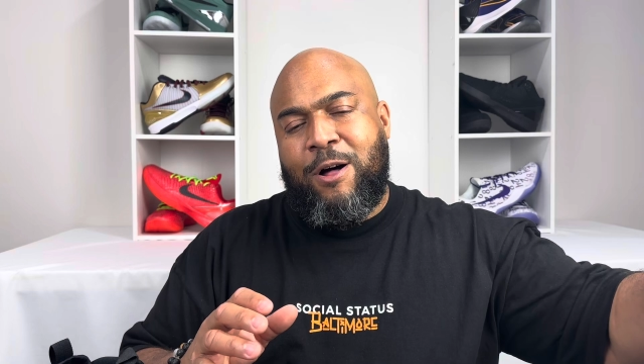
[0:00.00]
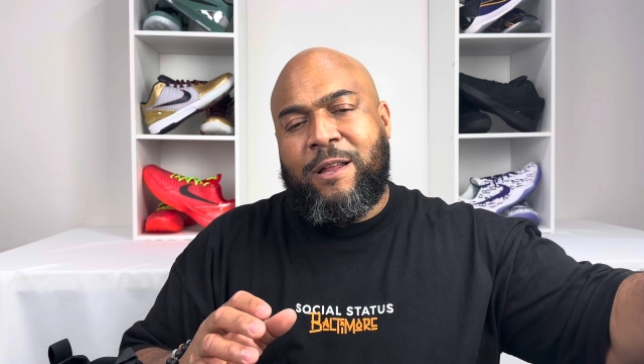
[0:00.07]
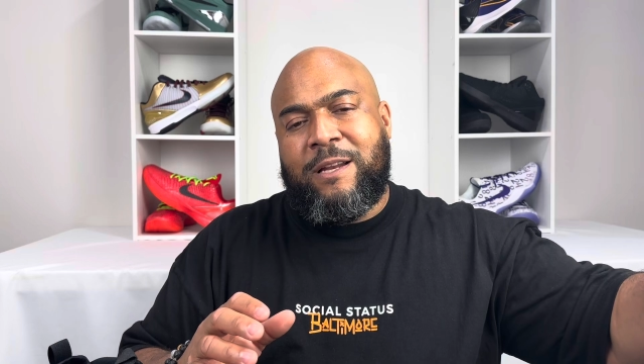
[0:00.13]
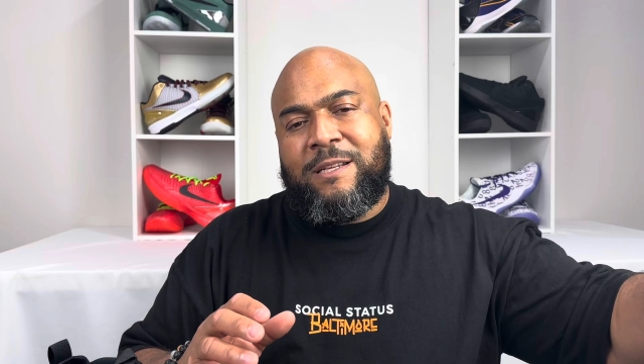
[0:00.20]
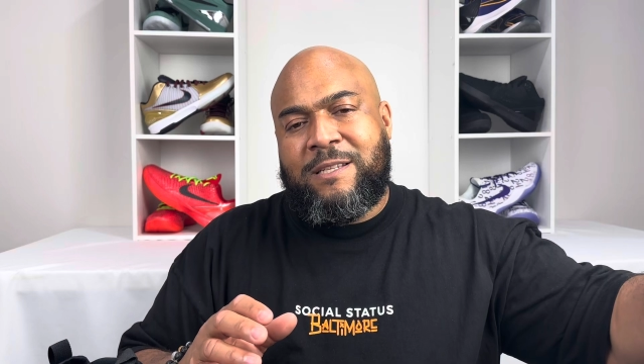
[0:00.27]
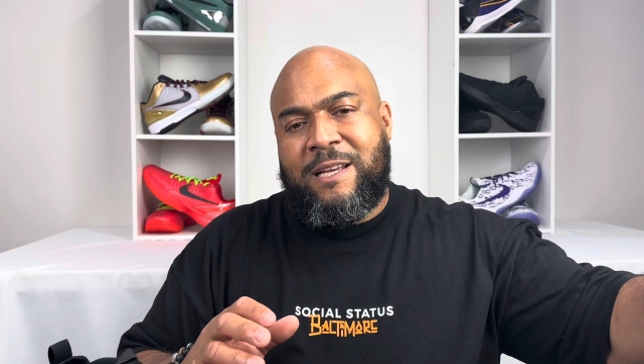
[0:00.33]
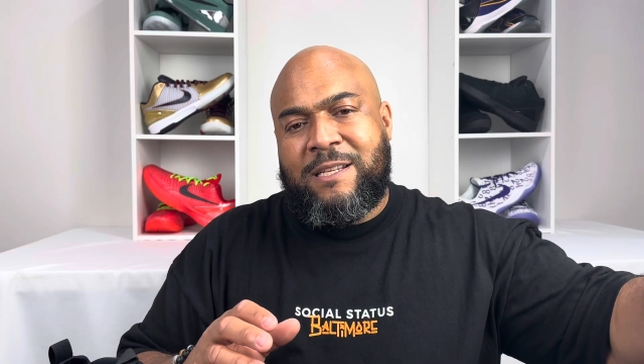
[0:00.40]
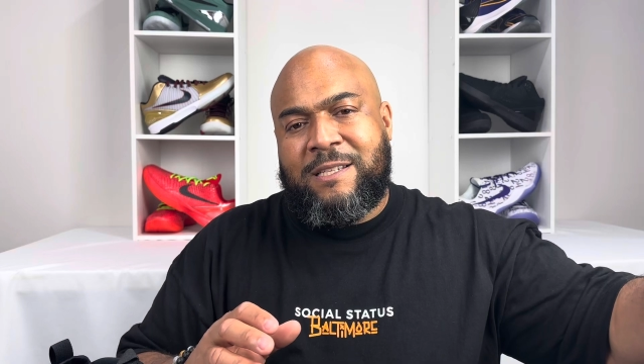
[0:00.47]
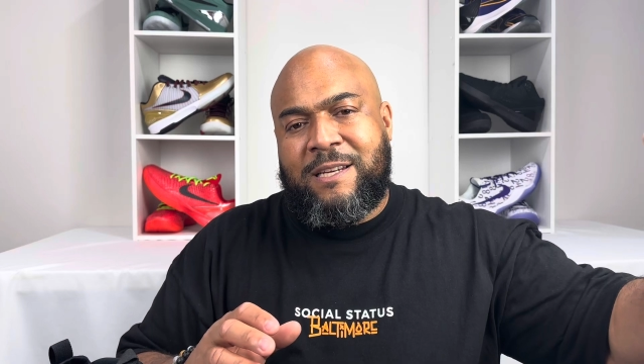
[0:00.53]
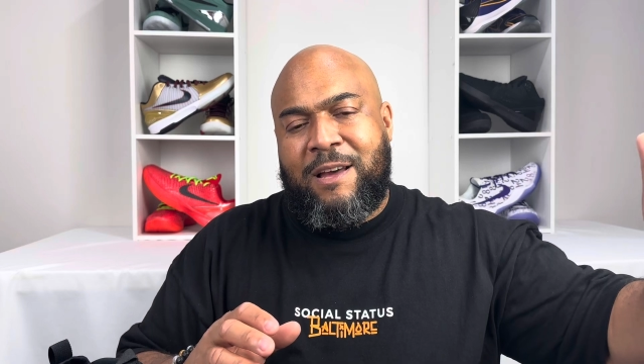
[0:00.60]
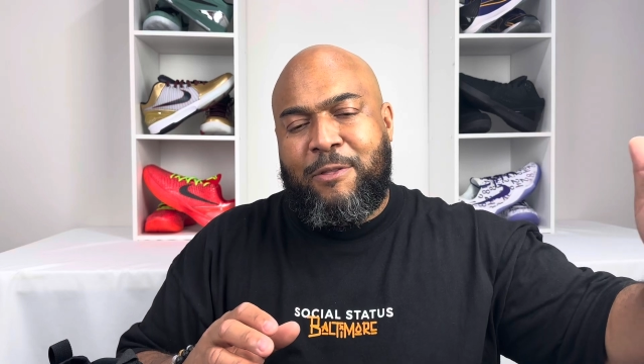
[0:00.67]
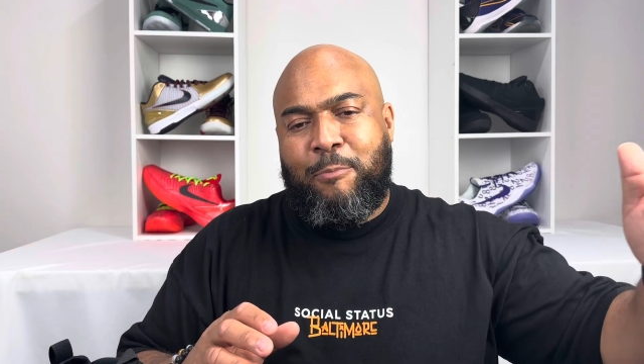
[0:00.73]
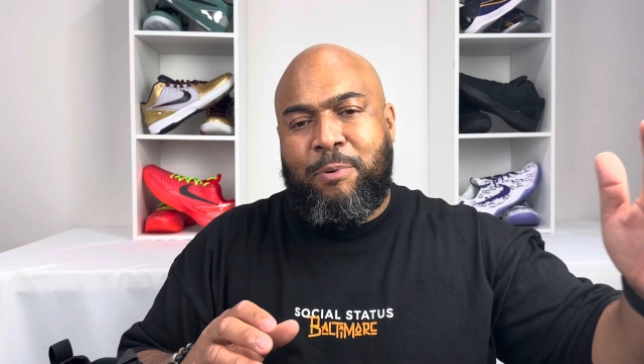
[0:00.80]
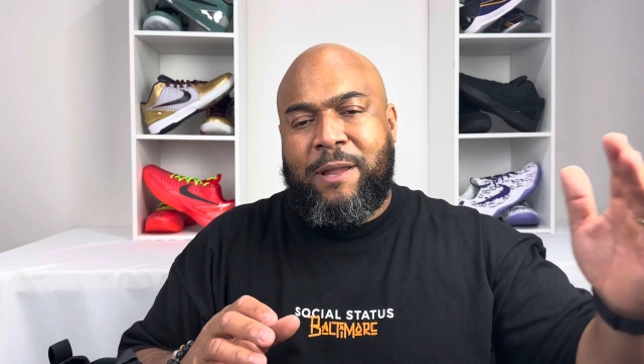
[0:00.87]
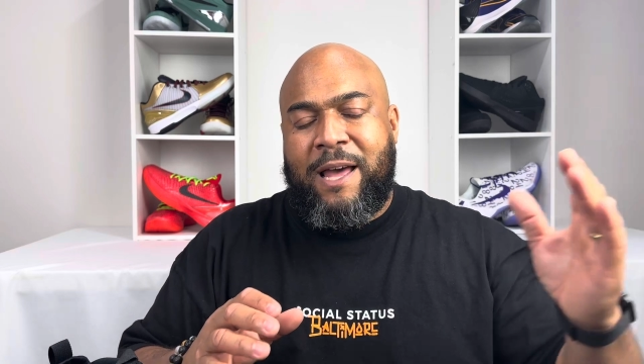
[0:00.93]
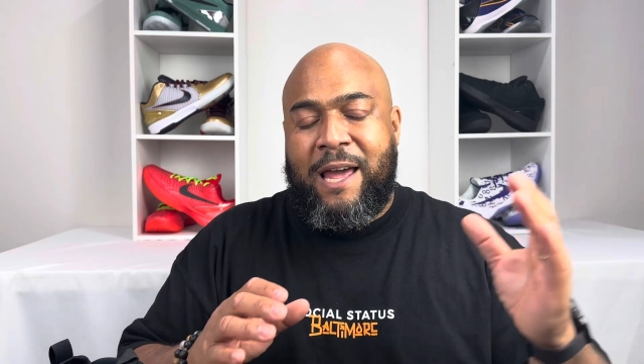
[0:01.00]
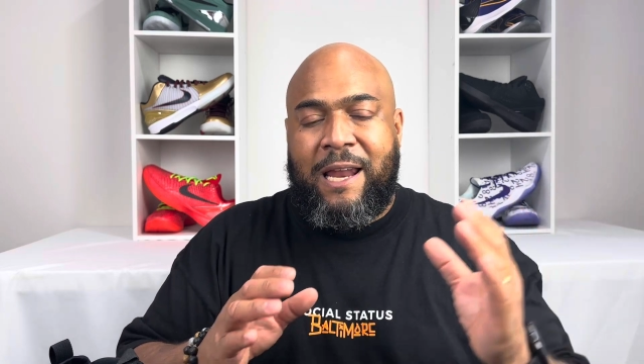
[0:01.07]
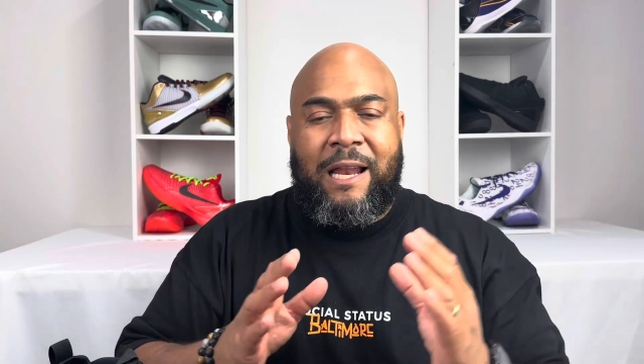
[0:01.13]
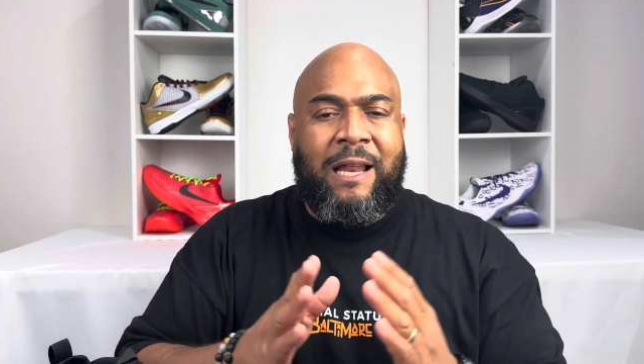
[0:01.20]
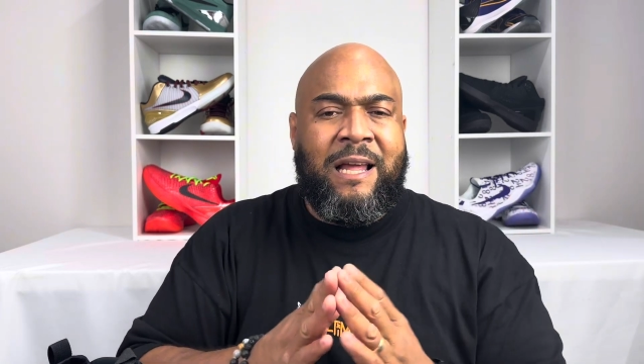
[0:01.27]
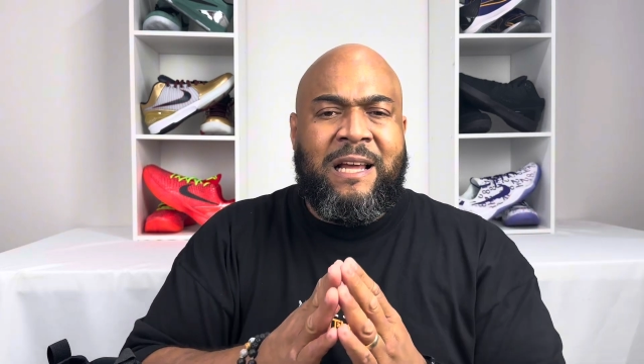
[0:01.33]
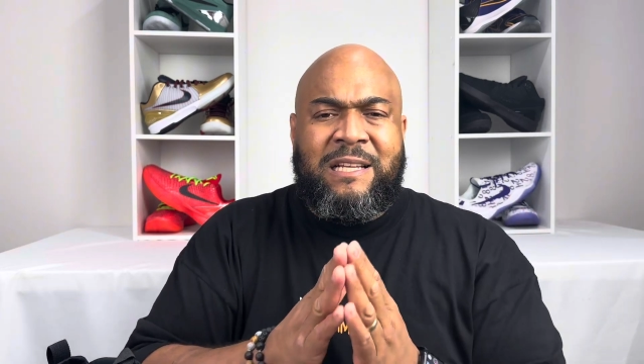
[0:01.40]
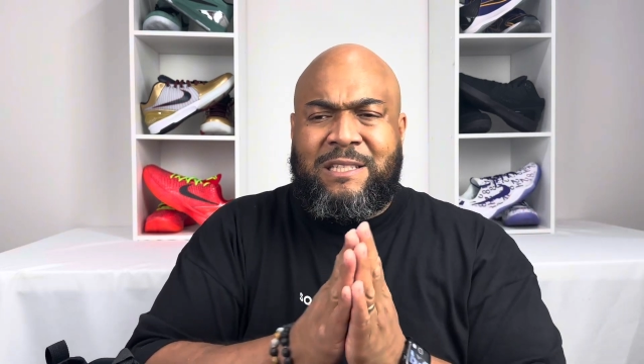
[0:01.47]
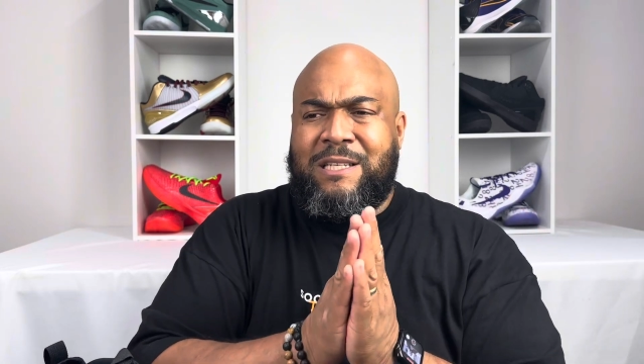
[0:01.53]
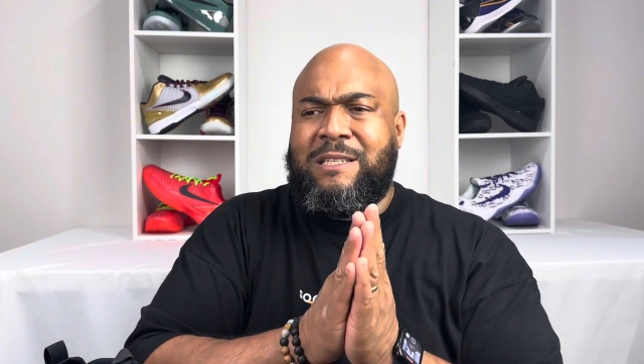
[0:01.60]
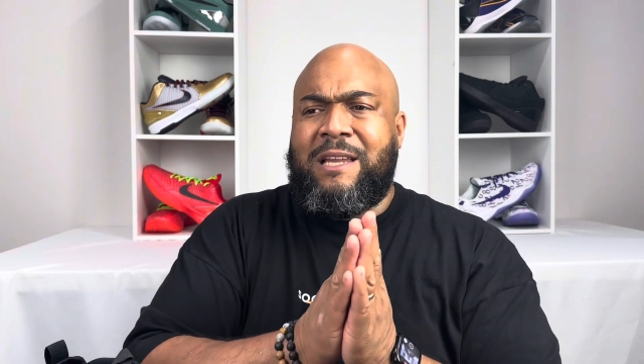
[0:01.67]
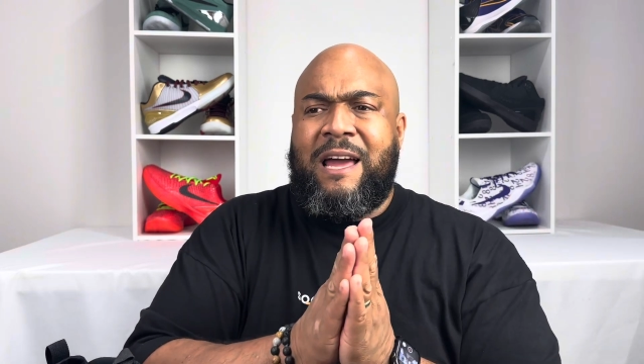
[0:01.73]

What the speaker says: it says another planet. Just